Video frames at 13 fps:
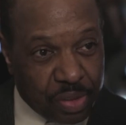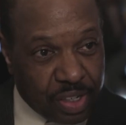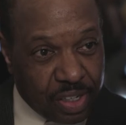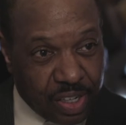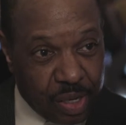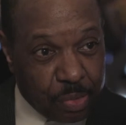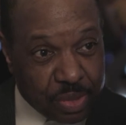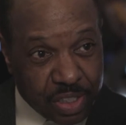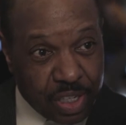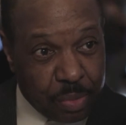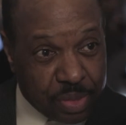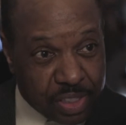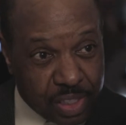played Amos and
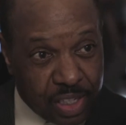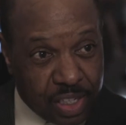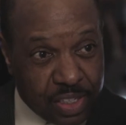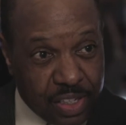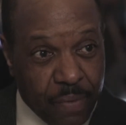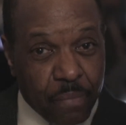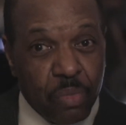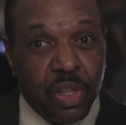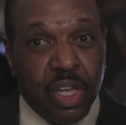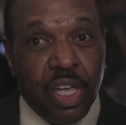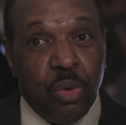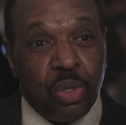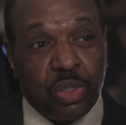Andy,
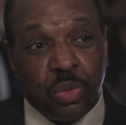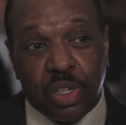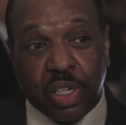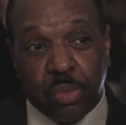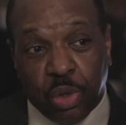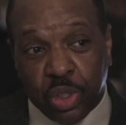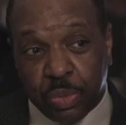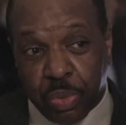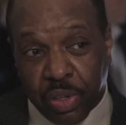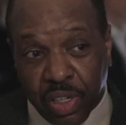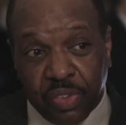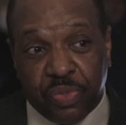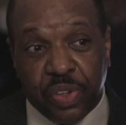he was one of the most
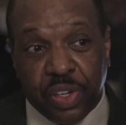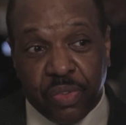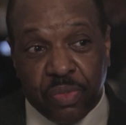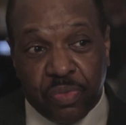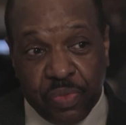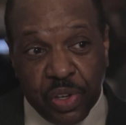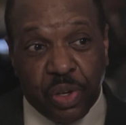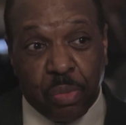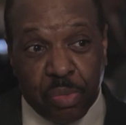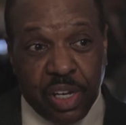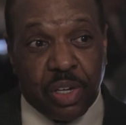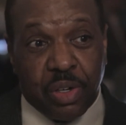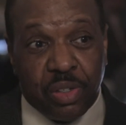prolific
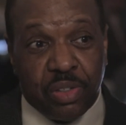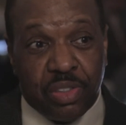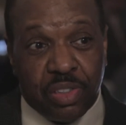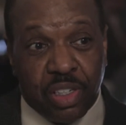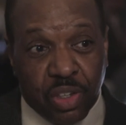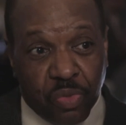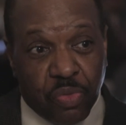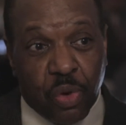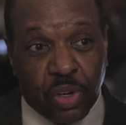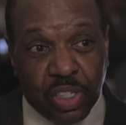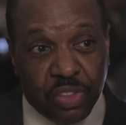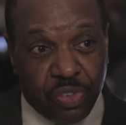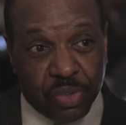filmmakers in the
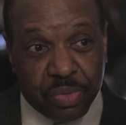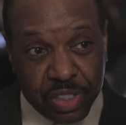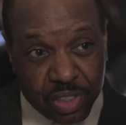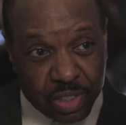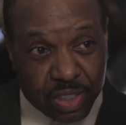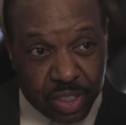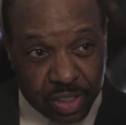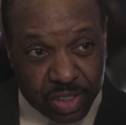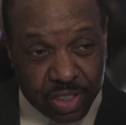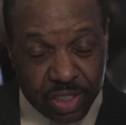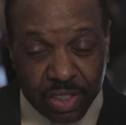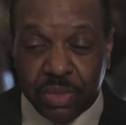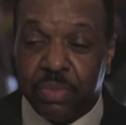40s, 50s, and
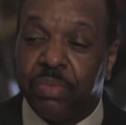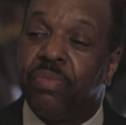60s.